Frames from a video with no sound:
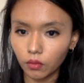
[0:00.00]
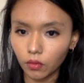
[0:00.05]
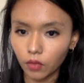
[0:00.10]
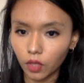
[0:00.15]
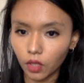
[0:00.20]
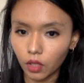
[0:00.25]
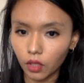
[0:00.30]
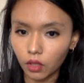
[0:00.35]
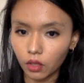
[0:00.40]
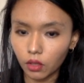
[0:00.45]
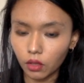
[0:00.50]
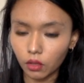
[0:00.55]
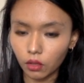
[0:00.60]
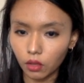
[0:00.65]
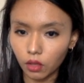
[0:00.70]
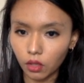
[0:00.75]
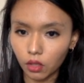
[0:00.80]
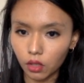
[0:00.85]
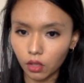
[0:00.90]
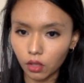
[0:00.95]
1. Okay, so
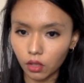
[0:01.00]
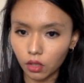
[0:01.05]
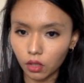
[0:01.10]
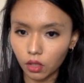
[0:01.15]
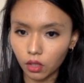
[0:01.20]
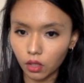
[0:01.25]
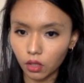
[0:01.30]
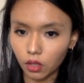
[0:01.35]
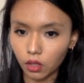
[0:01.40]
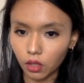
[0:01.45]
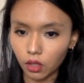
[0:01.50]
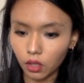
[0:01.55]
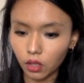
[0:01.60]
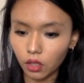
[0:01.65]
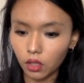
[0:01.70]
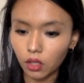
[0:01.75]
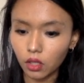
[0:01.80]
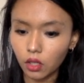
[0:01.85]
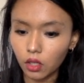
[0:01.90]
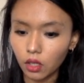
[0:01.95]
this is good.
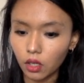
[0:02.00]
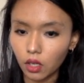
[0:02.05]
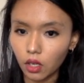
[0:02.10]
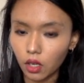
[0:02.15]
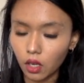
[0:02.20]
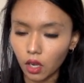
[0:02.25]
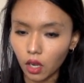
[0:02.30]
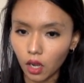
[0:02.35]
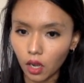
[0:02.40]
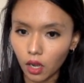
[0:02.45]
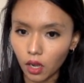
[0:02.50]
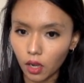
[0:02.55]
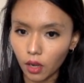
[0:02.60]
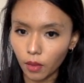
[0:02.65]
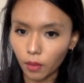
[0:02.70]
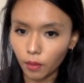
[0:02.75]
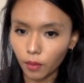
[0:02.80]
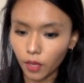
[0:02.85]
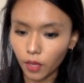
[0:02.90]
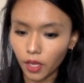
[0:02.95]

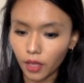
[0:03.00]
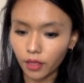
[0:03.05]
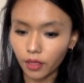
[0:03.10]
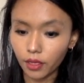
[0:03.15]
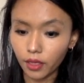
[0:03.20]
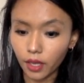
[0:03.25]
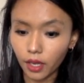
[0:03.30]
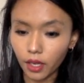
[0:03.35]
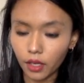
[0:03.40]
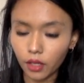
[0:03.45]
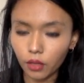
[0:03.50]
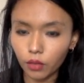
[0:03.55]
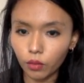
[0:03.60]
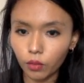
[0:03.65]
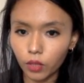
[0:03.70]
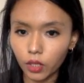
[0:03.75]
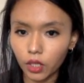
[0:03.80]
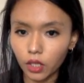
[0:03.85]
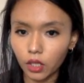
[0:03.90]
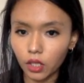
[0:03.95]
Um, and then
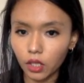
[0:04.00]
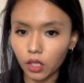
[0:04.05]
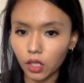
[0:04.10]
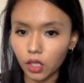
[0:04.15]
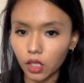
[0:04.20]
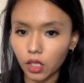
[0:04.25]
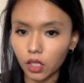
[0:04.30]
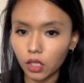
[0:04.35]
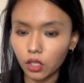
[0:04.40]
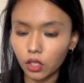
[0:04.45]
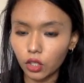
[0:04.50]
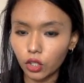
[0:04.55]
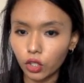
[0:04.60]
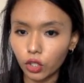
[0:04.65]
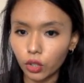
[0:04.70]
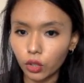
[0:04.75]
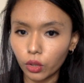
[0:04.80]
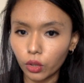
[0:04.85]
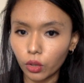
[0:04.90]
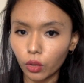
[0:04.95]
we need
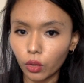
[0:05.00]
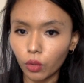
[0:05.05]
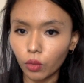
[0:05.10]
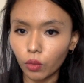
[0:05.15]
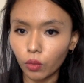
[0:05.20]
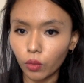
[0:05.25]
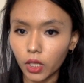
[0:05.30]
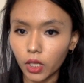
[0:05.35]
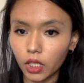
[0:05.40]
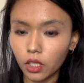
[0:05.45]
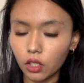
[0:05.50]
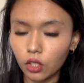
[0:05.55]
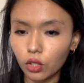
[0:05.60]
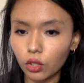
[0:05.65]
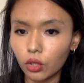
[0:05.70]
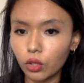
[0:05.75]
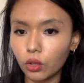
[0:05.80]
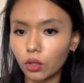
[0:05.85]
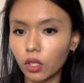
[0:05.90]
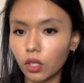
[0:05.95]
to we need to
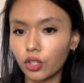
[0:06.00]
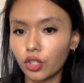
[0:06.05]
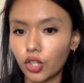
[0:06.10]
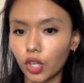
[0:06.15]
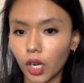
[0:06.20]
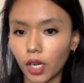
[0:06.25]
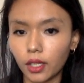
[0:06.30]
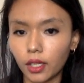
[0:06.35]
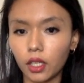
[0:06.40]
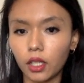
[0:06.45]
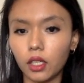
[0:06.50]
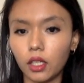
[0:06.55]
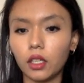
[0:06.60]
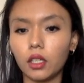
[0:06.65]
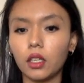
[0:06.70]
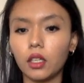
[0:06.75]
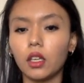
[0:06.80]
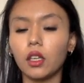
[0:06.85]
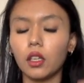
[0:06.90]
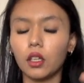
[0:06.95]
do the checking
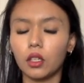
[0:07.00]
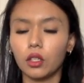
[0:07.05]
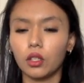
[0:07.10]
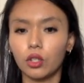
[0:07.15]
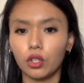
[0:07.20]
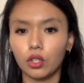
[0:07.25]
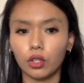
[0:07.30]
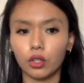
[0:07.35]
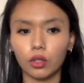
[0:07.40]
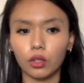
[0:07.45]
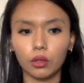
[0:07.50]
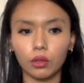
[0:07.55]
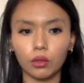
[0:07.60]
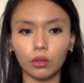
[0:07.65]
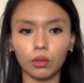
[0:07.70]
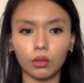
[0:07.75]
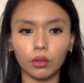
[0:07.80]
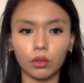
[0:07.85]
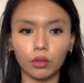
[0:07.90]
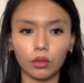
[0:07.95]

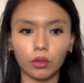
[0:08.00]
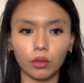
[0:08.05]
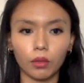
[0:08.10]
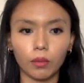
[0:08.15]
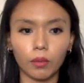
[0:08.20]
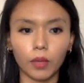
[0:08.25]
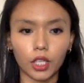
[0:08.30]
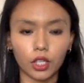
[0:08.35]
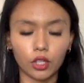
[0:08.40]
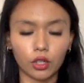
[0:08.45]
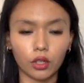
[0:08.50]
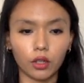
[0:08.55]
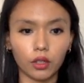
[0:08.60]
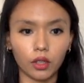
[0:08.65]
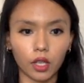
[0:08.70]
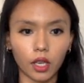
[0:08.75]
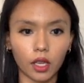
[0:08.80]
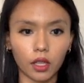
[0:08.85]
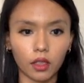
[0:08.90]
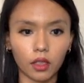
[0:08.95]
to make sure
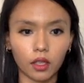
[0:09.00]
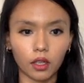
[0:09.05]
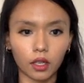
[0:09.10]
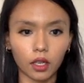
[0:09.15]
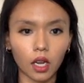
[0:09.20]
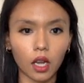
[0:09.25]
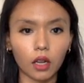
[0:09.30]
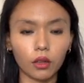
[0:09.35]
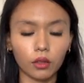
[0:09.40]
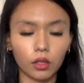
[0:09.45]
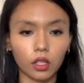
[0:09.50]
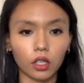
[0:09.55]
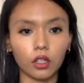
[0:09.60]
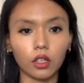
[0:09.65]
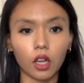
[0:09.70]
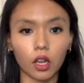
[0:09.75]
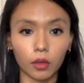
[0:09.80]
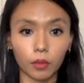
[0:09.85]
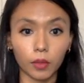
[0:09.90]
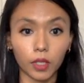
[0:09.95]
that the counts are
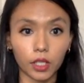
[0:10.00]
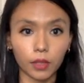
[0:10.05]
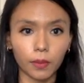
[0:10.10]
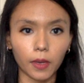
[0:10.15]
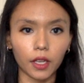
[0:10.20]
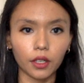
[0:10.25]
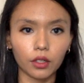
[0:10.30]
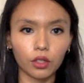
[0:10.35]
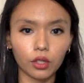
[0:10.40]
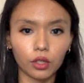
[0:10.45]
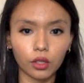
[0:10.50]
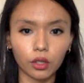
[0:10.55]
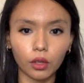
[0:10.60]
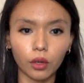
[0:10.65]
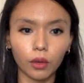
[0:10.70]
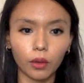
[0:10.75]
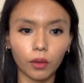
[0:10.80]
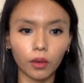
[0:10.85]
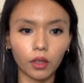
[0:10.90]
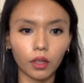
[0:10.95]
not mismatched.
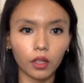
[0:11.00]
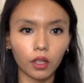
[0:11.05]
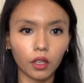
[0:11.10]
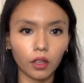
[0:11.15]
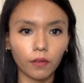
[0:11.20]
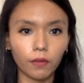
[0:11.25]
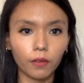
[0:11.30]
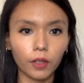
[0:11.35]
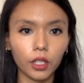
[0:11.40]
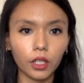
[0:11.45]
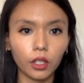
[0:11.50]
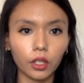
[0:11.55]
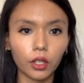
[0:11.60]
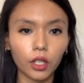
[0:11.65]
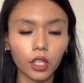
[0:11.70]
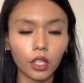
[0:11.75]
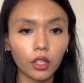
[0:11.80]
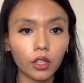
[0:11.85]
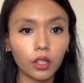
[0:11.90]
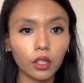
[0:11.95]
So if we look
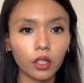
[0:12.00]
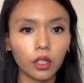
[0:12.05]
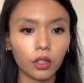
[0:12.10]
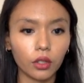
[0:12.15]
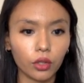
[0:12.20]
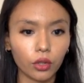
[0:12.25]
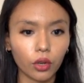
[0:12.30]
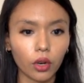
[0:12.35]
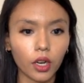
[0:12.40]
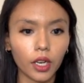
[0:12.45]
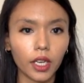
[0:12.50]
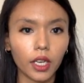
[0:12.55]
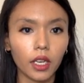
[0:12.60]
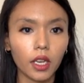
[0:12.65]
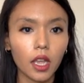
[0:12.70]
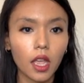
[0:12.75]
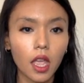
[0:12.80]
here in our drawing,